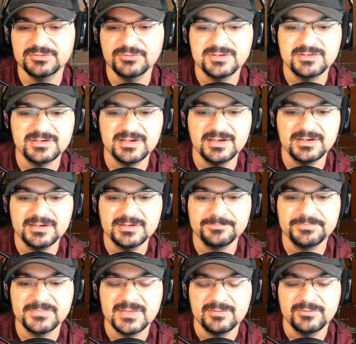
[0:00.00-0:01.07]
So we click on
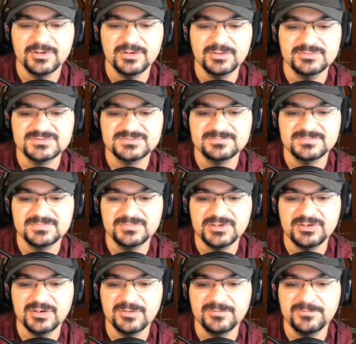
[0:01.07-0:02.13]
here,
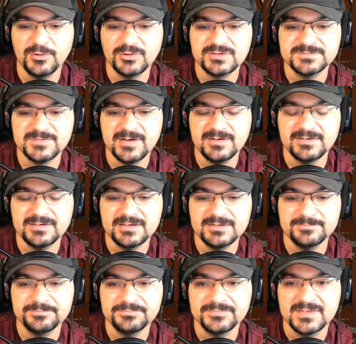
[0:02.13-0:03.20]
we go to focus fire
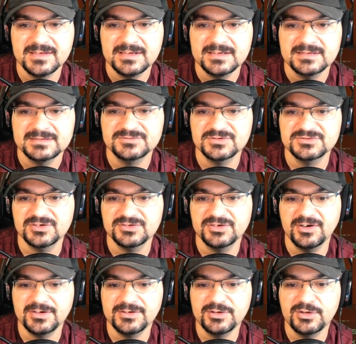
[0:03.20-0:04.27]
again, switch our
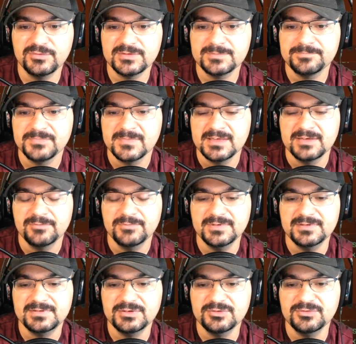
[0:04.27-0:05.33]
target over.
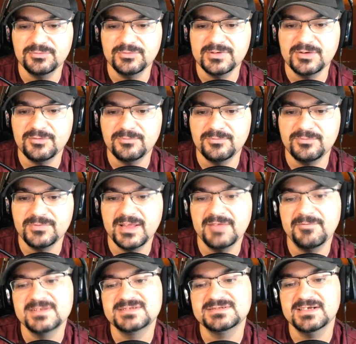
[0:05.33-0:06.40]

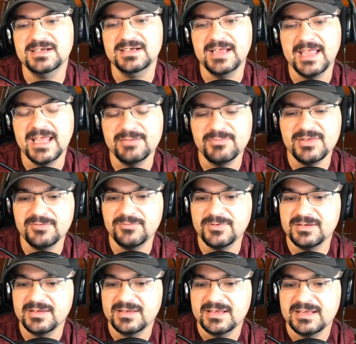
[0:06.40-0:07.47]
If it's
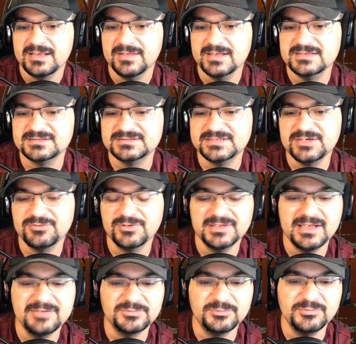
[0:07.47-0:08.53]
enemy, that's a single
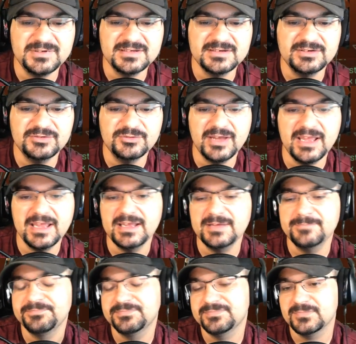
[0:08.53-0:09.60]
one left, we can do
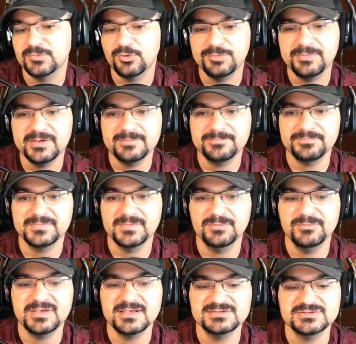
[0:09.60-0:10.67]
a orbit.
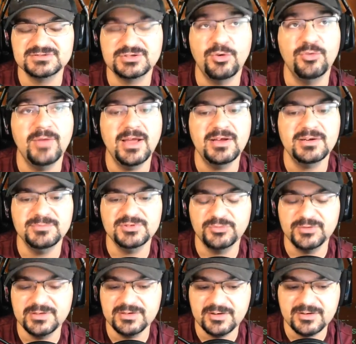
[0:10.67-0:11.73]
We can just go around them in
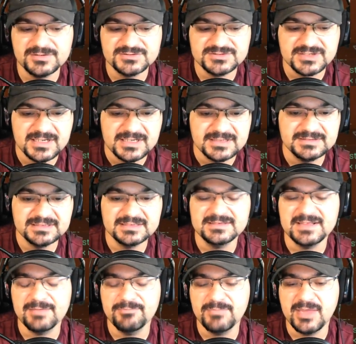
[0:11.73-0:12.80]
20 yards to get
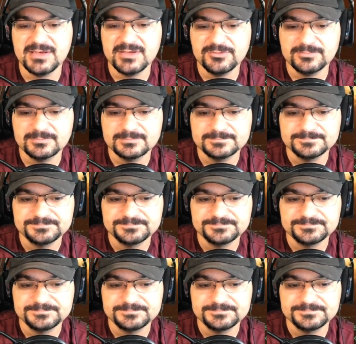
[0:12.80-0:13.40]
to that menu.